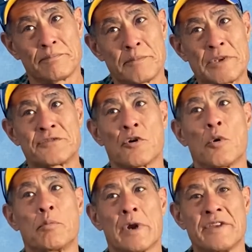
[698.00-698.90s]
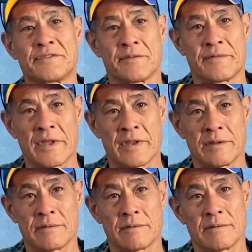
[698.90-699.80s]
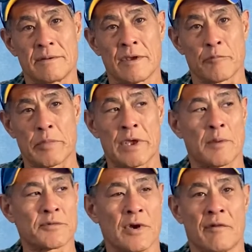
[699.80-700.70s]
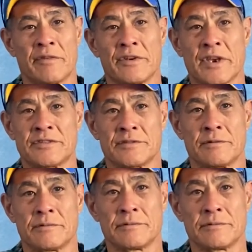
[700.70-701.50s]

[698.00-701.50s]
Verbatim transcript: be so abrasive that it becomes confrontational.